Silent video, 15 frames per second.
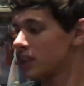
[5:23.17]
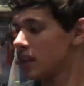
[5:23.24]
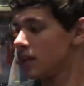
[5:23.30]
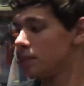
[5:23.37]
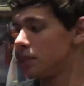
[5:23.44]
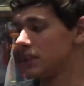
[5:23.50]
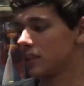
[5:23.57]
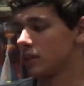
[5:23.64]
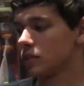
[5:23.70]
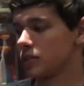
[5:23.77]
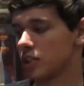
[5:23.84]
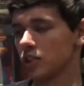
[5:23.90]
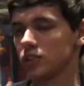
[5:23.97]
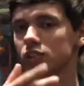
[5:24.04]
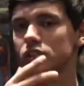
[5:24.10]
But there was
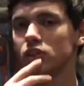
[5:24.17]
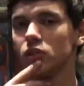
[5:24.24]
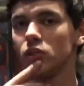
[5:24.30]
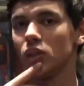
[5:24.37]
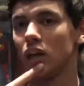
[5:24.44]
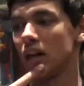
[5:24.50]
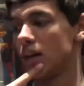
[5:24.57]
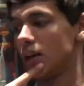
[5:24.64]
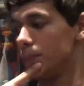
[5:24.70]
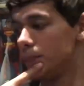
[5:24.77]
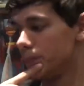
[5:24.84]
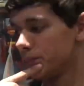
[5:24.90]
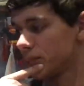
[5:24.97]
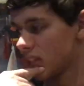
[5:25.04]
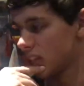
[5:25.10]
also
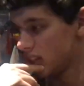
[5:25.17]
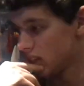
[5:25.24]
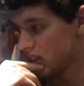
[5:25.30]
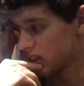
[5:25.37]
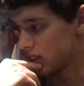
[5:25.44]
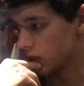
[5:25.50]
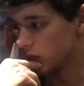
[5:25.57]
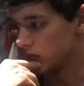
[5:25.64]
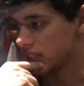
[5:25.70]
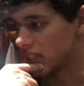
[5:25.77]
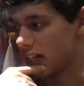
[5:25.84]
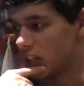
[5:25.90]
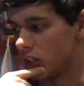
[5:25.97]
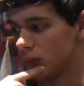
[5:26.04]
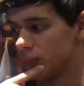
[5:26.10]
there was
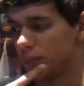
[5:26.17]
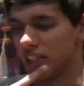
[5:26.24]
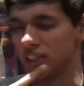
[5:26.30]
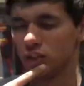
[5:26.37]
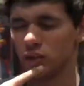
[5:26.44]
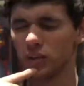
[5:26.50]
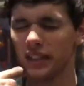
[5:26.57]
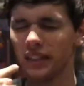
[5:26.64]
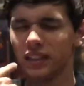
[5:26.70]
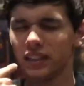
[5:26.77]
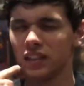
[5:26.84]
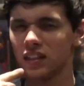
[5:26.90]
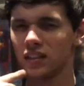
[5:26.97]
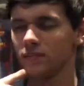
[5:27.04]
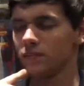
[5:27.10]
Al
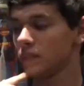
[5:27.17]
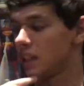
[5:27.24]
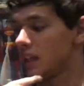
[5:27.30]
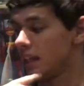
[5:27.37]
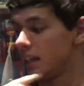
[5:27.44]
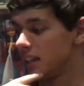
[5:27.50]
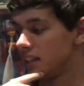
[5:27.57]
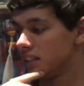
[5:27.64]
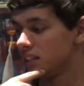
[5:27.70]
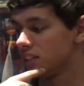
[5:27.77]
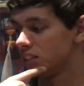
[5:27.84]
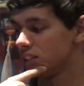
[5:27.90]
Madriga and